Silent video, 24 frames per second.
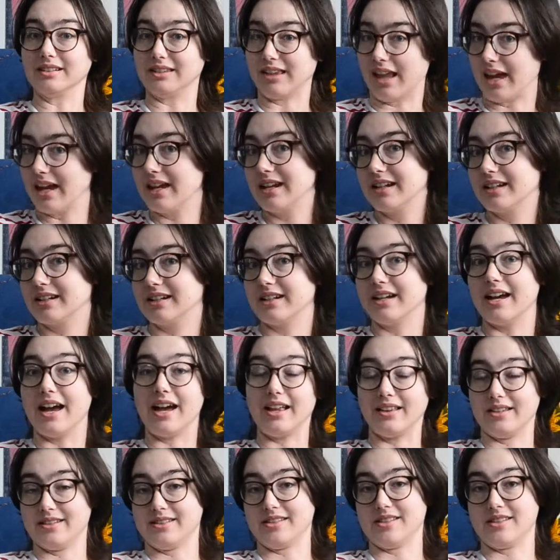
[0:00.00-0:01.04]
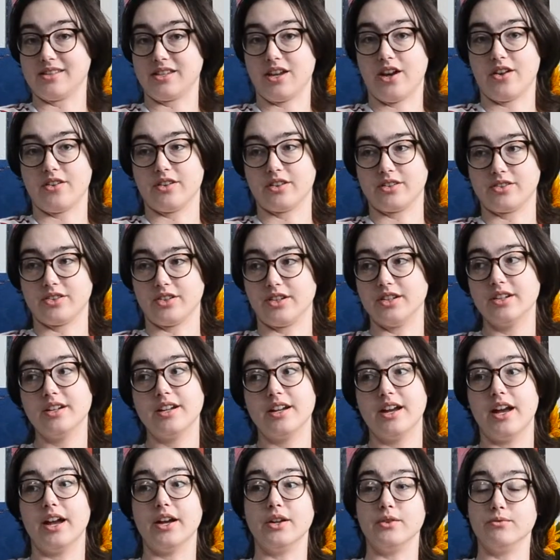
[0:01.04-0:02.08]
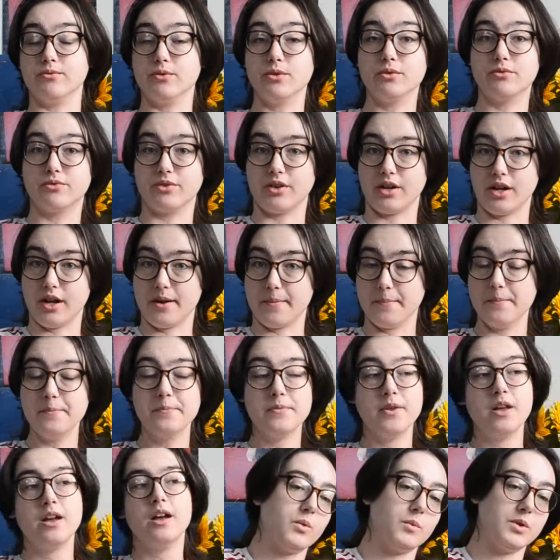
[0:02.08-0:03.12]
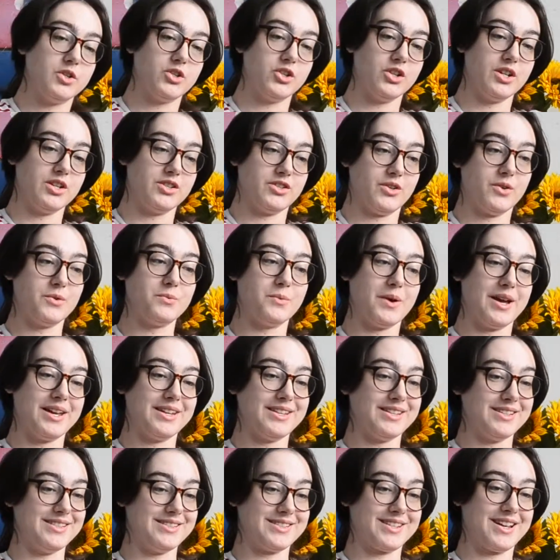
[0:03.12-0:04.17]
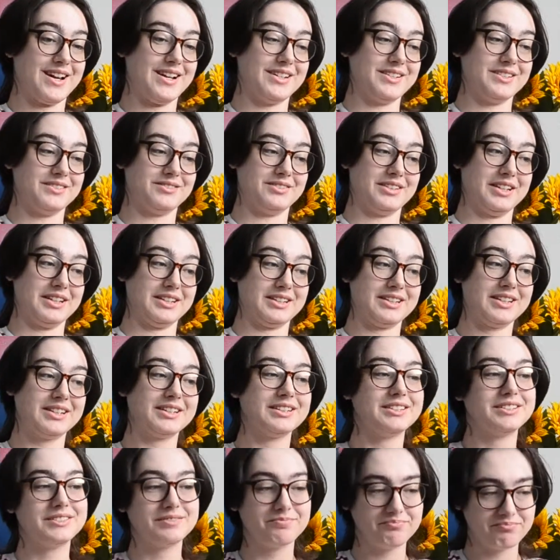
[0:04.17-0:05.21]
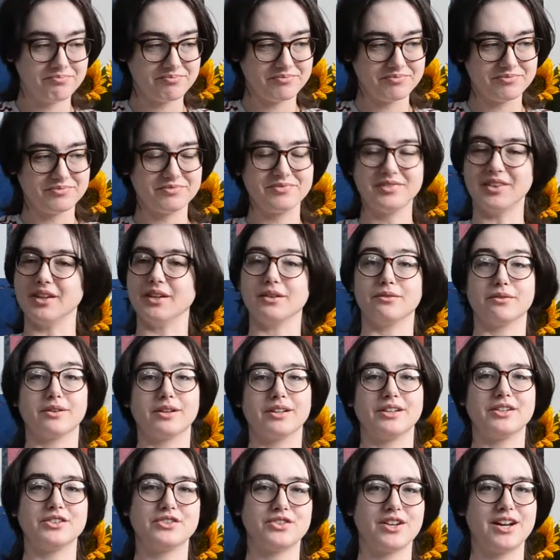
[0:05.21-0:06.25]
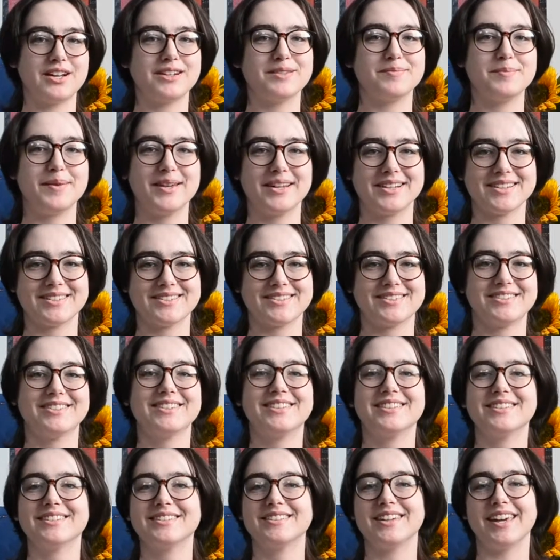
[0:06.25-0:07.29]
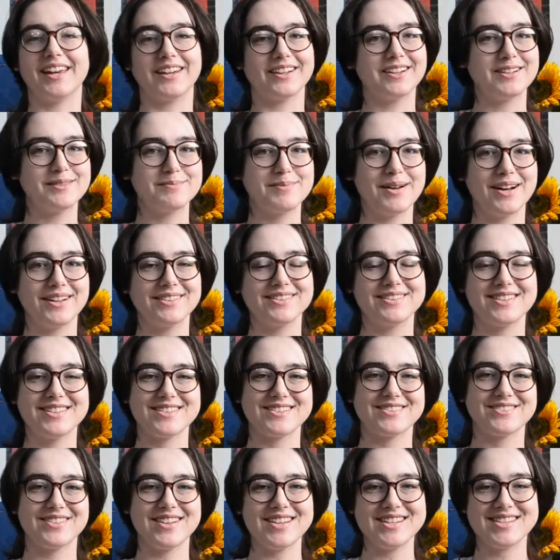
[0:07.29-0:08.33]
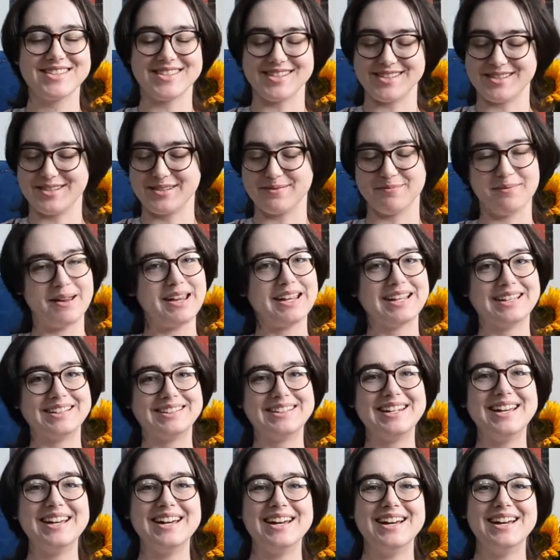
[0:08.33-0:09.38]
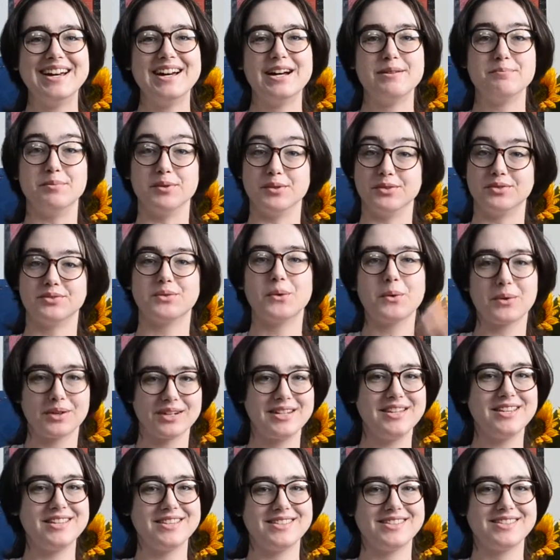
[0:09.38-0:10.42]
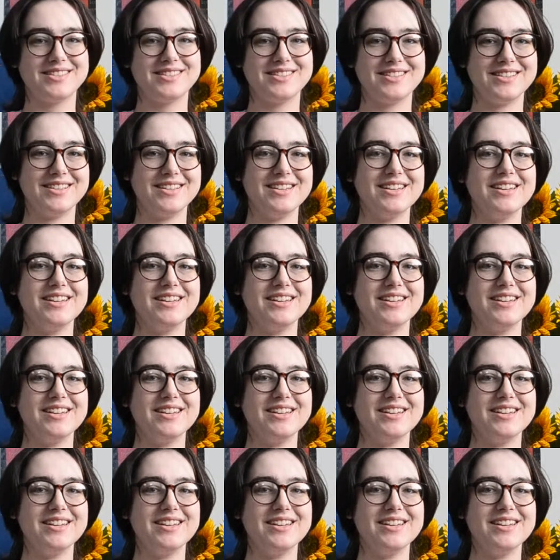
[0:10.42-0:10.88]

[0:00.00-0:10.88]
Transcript: like Ellis's character and root for him, which in its own way is kind of like they really trying to make us care about this racist man before he's